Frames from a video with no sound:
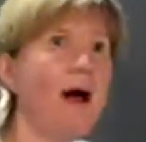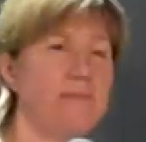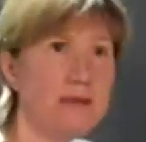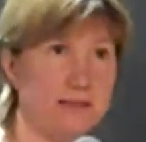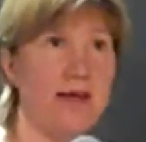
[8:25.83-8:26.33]
are
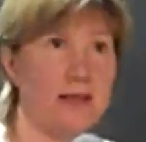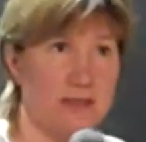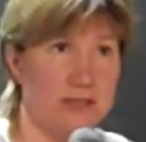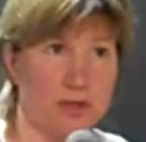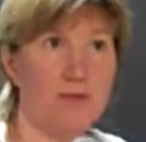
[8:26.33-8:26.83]
being
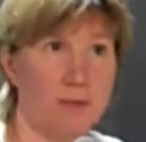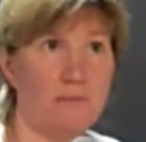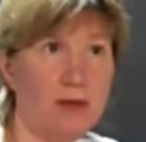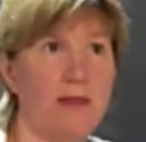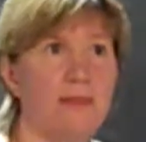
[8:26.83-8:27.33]
silenced
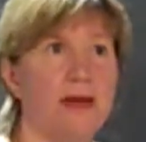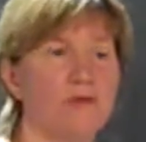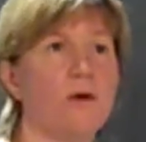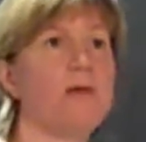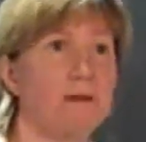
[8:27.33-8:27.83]
in
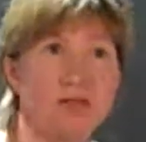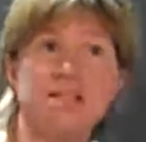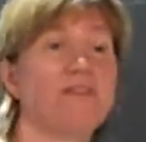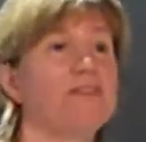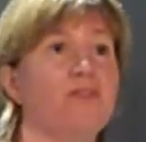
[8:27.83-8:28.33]
that way by
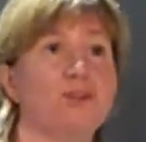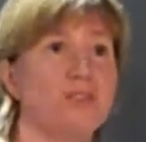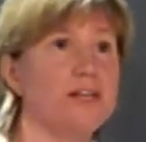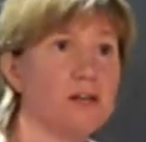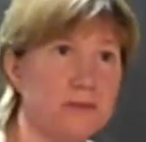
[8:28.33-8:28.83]
just having
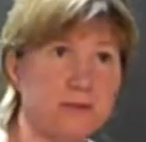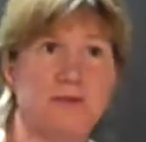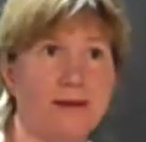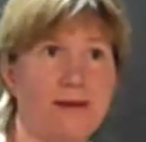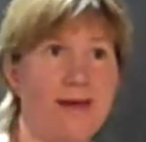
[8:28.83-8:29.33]
funding
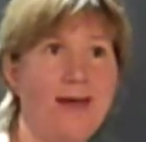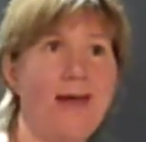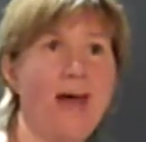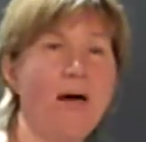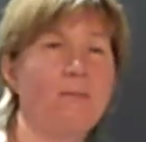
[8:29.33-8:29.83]
cuts.
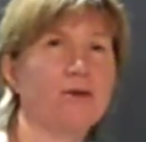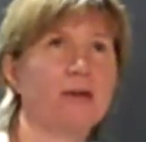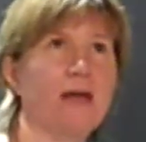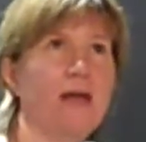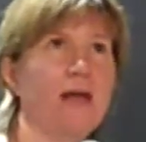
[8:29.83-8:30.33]
But
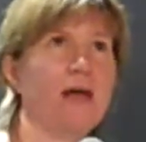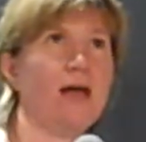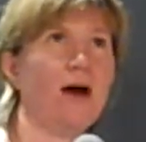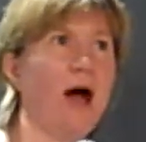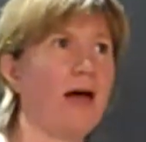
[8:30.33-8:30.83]

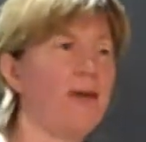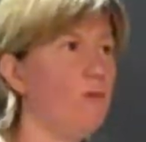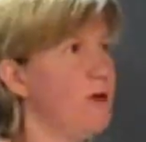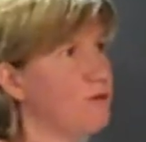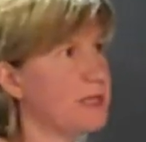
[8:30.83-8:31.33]
I
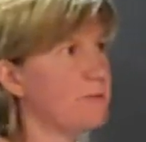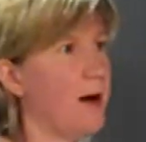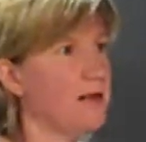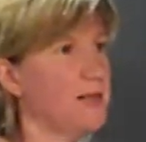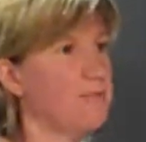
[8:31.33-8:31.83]
think we've
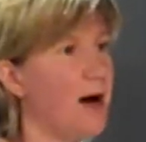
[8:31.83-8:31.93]
responded